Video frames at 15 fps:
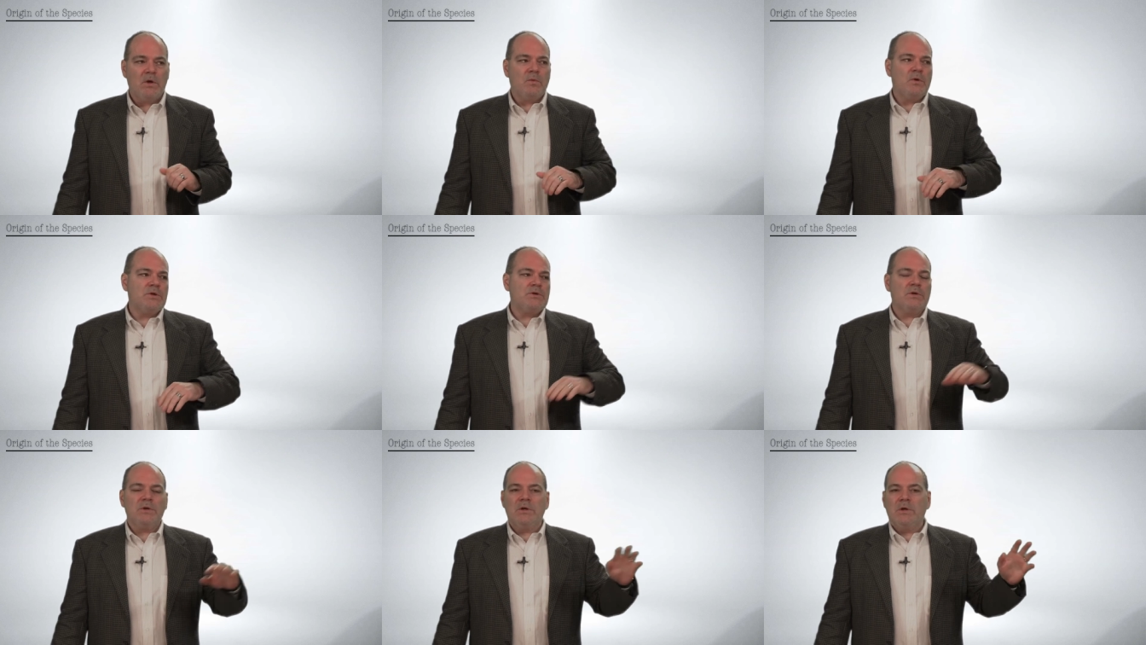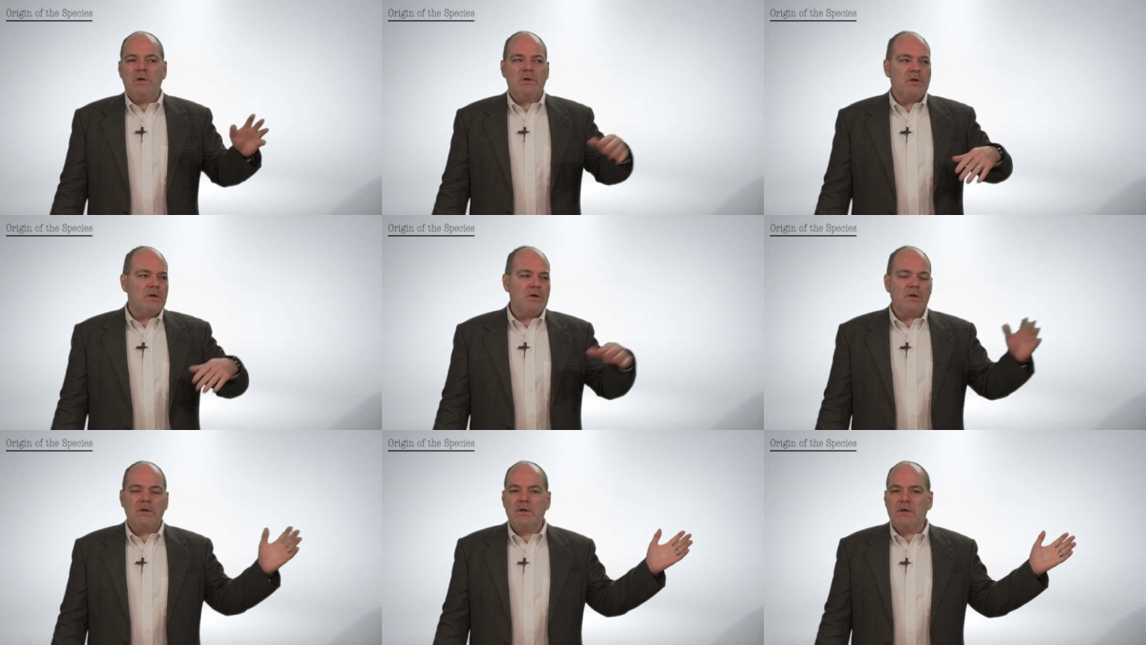which
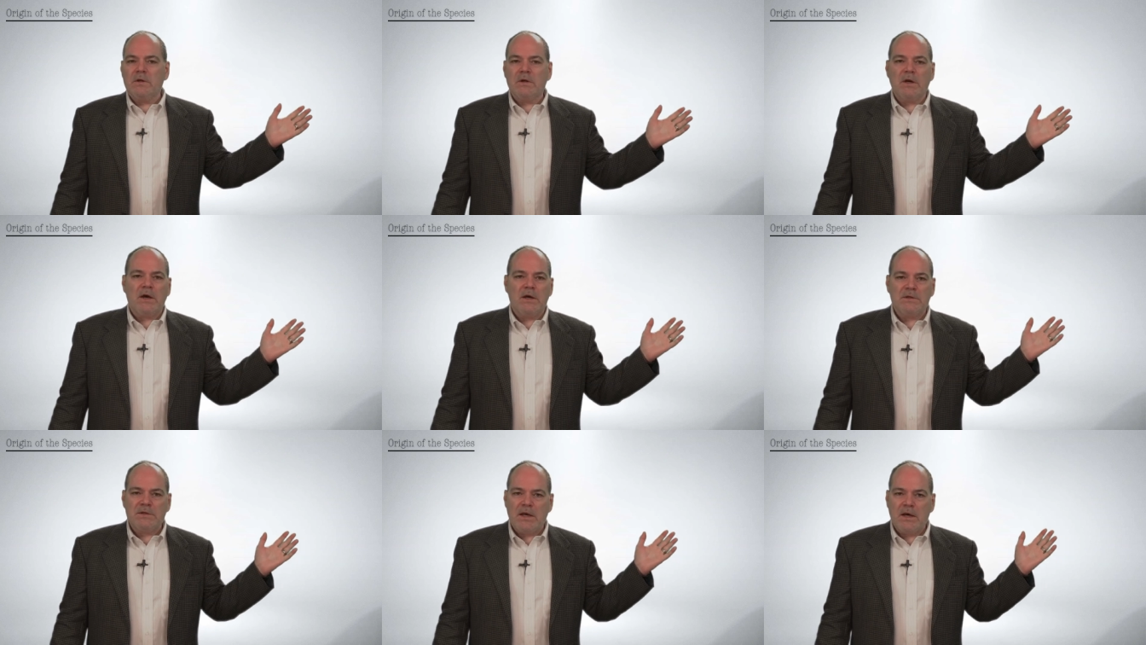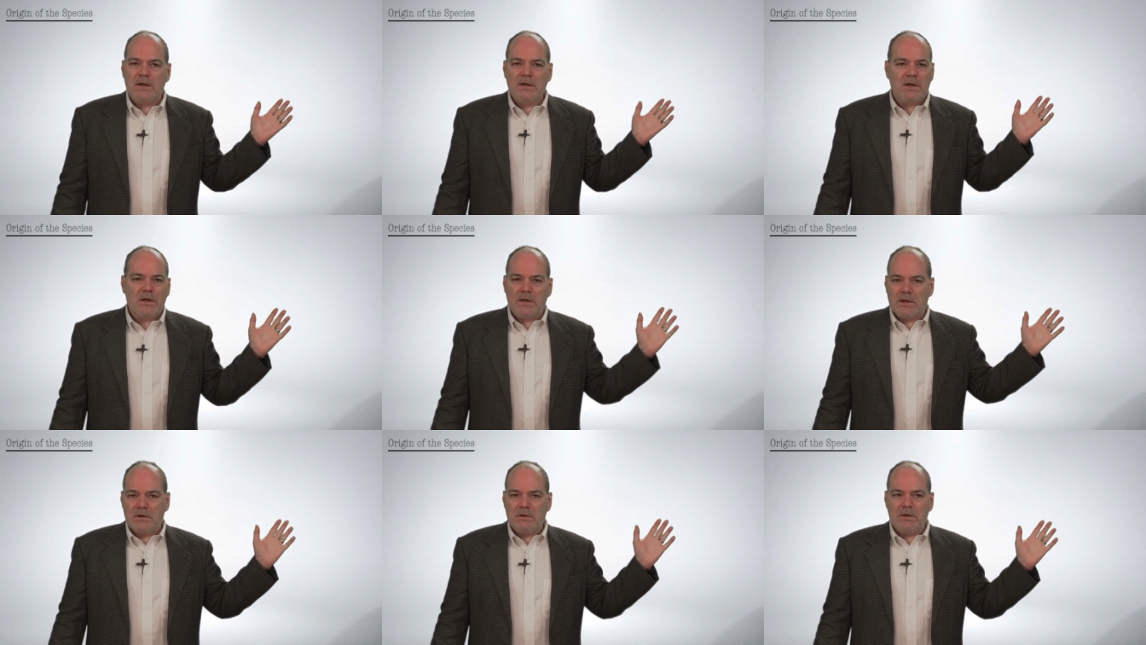none of the other guys had done.